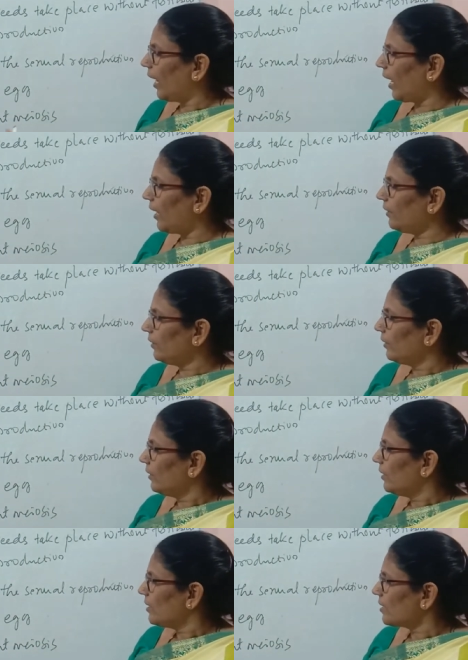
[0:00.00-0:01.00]
and
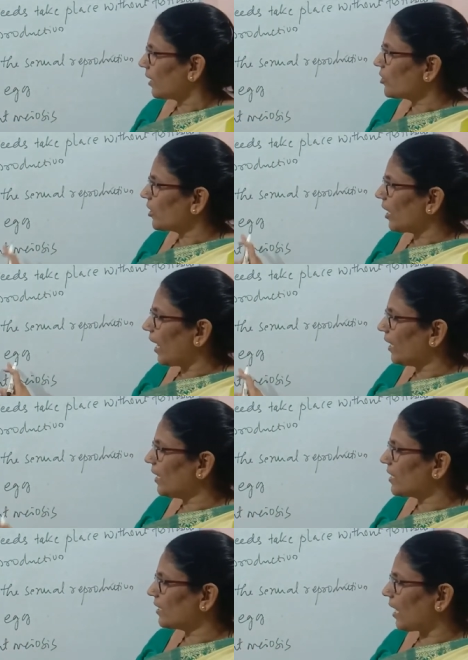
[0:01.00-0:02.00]
such
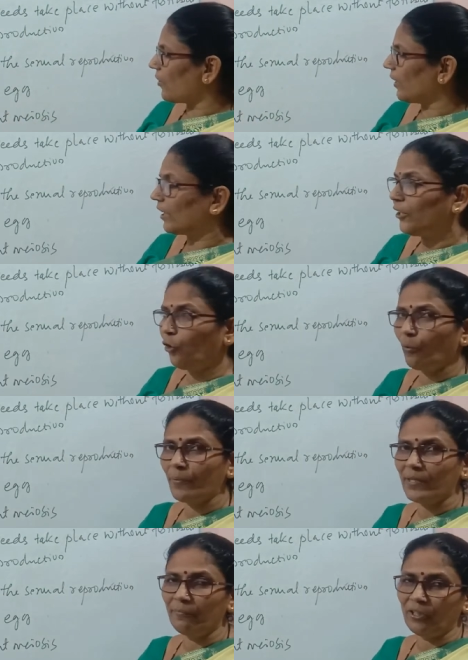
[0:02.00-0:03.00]
egg is directly
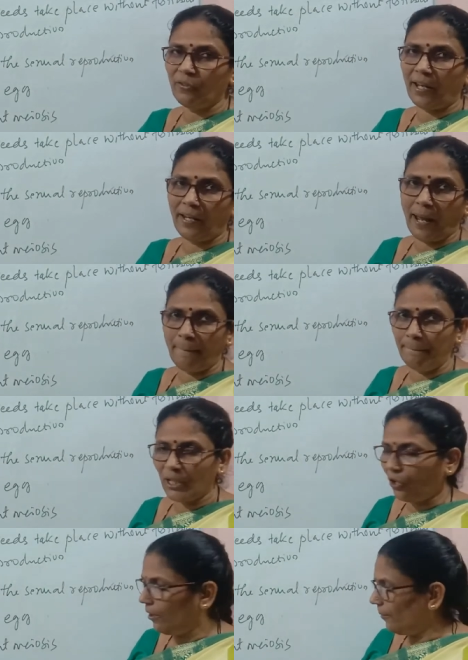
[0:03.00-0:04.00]
develops into an
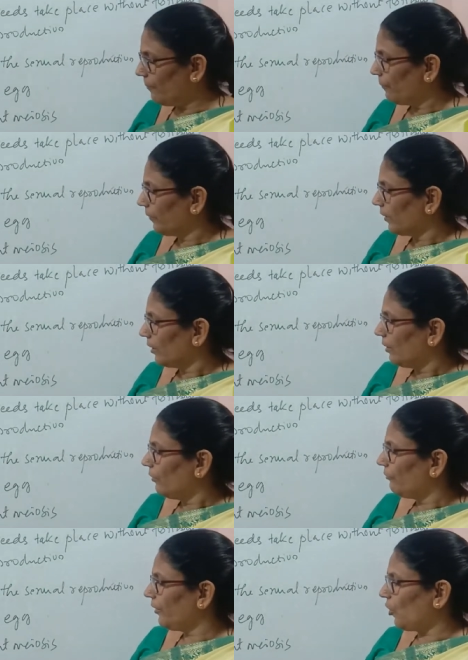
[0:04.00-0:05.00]
embryo
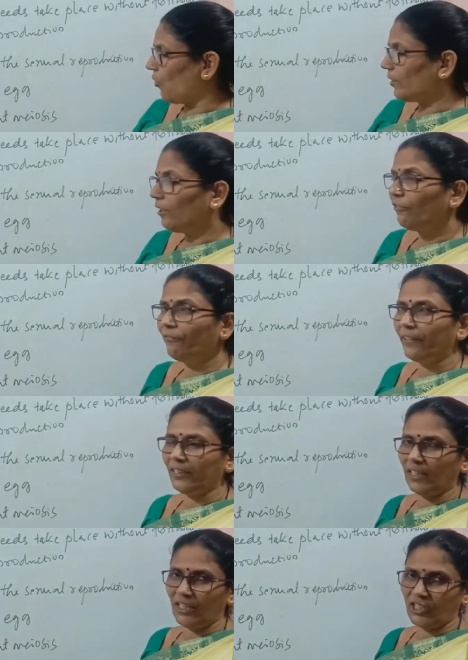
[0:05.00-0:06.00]
without
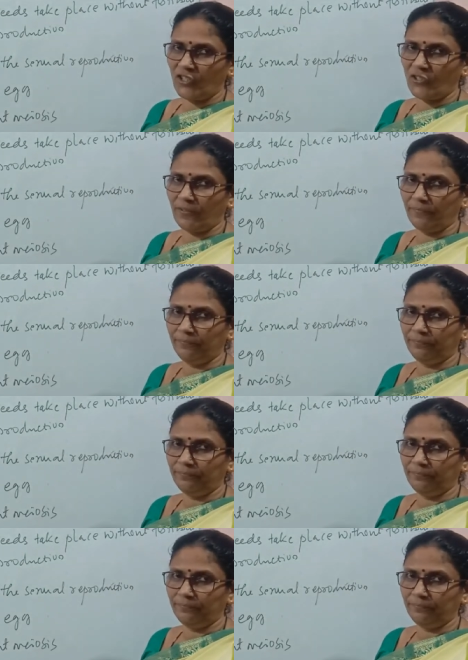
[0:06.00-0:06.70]
fertilization.